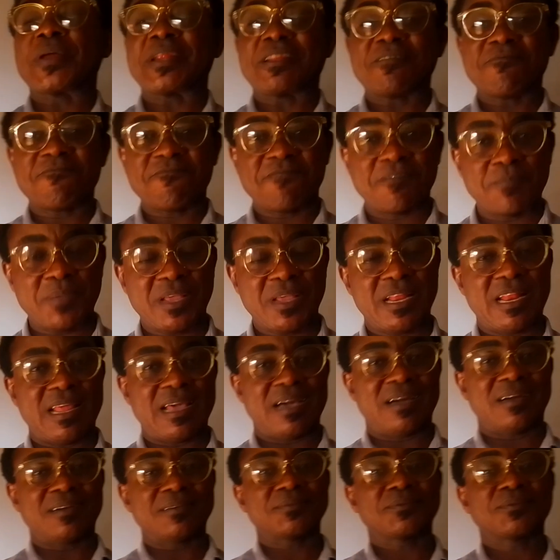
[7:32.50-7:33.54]
already
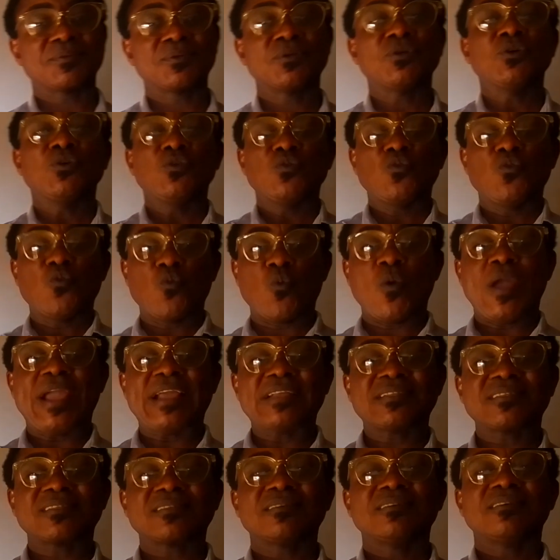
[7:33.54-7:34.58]
familiar
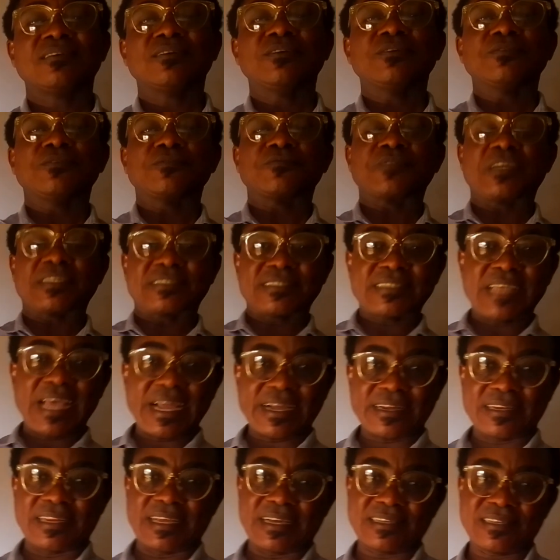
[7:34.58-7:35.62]
with the
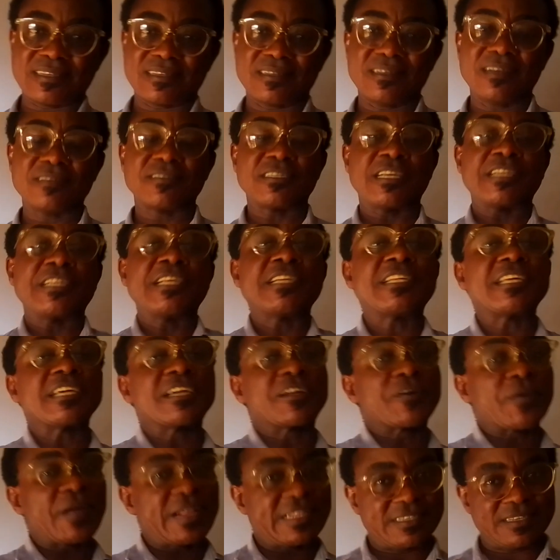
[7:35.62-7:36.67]
techniques, the
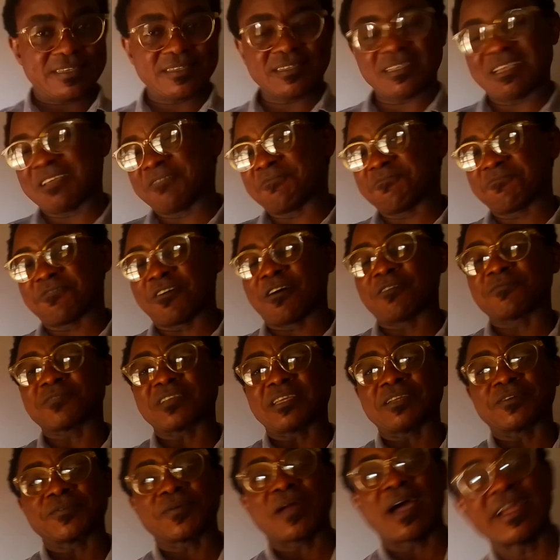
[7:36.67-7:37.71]
nitty-gritties
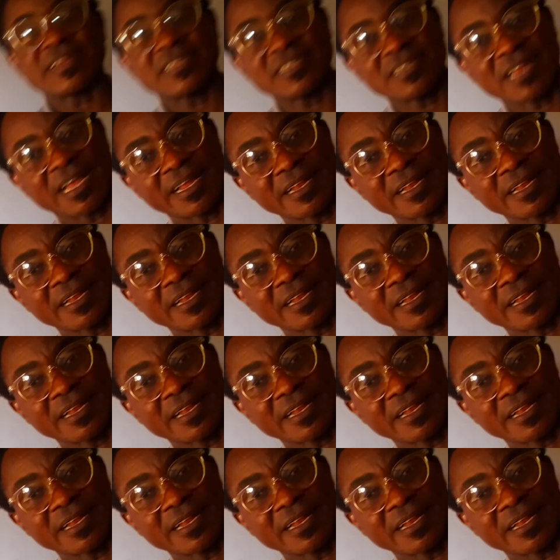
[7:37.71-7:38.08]
involved in writing